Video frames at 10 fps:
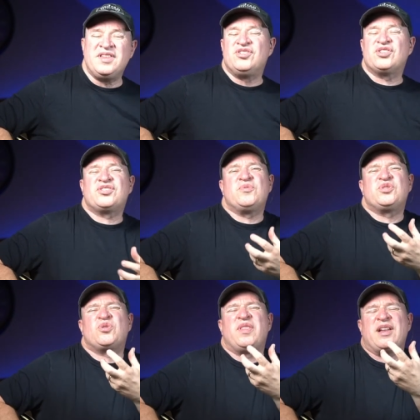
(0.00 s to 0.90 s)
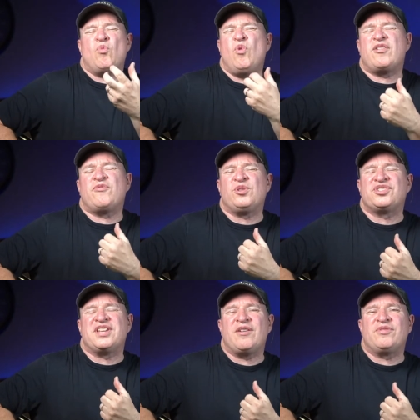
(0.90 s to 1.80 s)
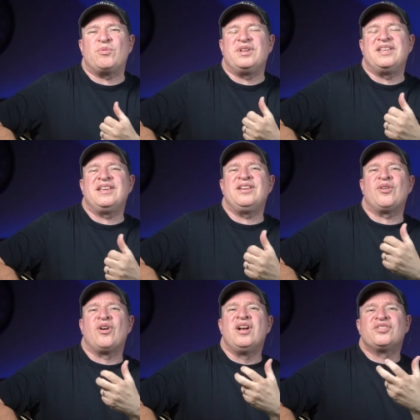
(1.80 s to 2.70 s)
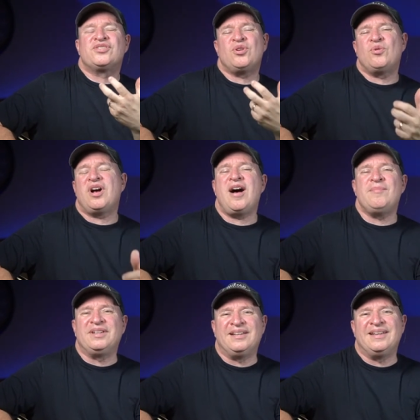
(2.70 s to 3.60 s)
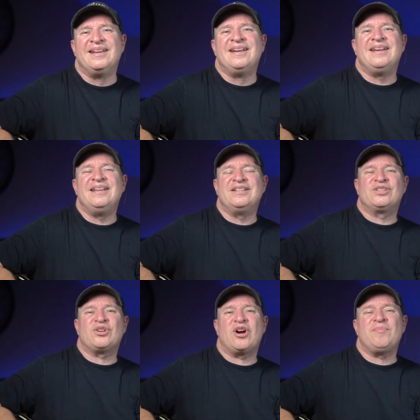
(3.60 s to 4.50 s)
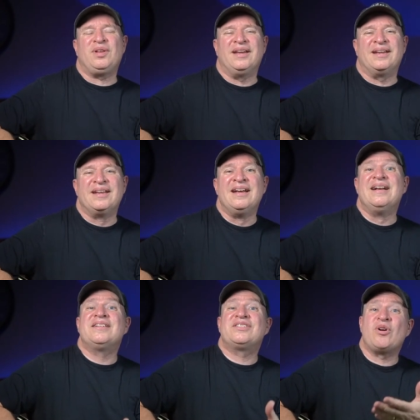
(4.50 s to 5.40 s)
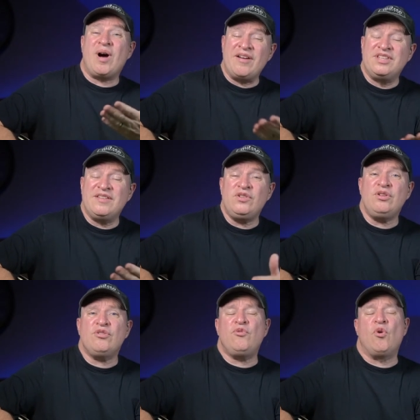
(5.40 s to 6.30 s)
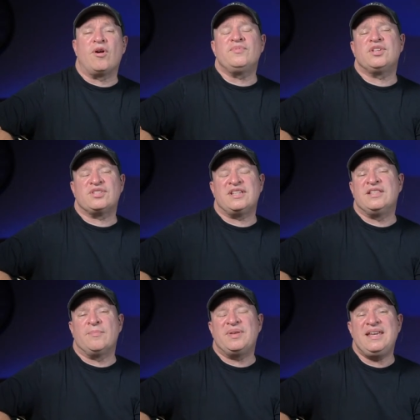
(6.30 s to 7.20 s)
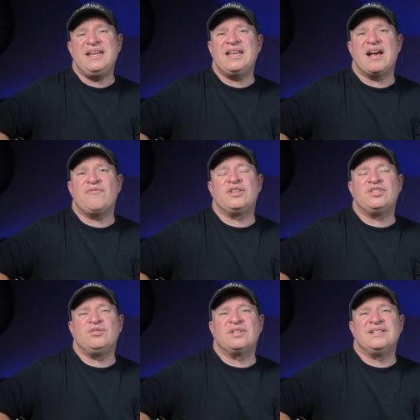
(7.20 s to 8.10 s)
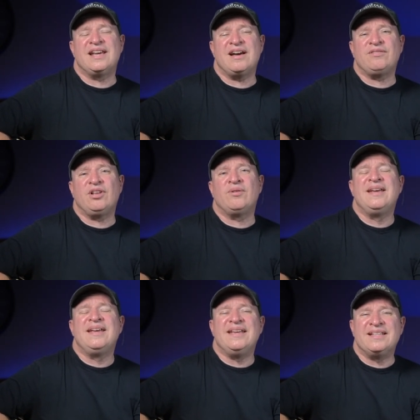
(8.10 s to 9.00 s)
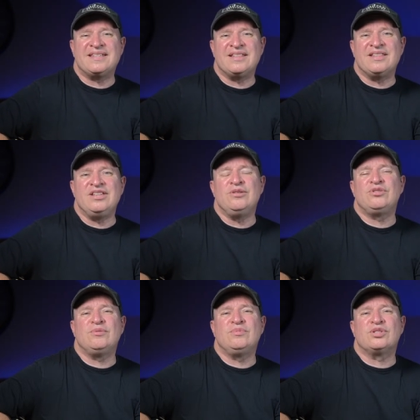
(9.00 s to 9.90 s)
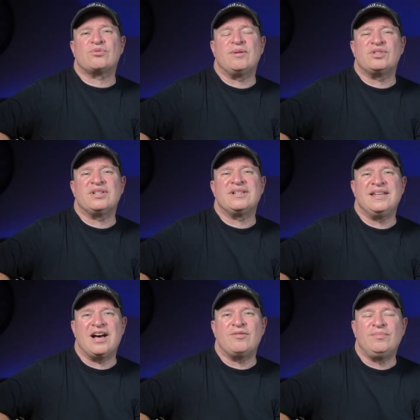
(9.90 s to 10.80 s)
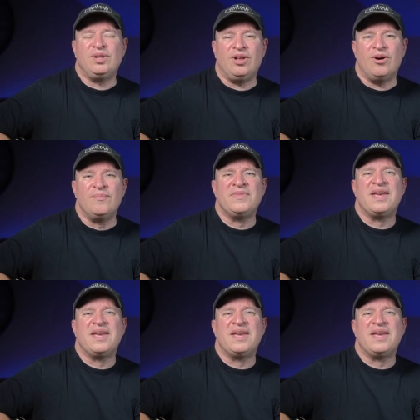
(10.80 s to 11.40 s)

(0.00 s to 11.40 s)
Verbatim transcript: just that wonderful sound that we hear so commonly in guitar playing. So I've given you the forms. There's in the PDF that you can download. It's in the YouTube description down below.